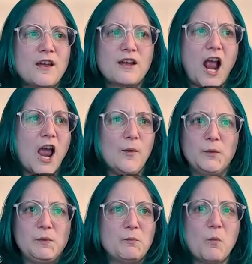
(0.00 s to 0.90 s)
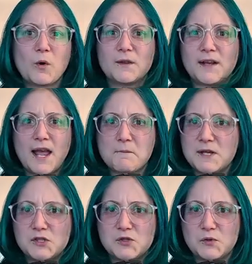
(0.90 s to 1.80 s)
I would be more than happy
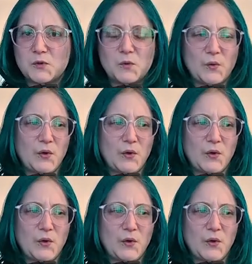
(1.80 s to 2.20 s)
to.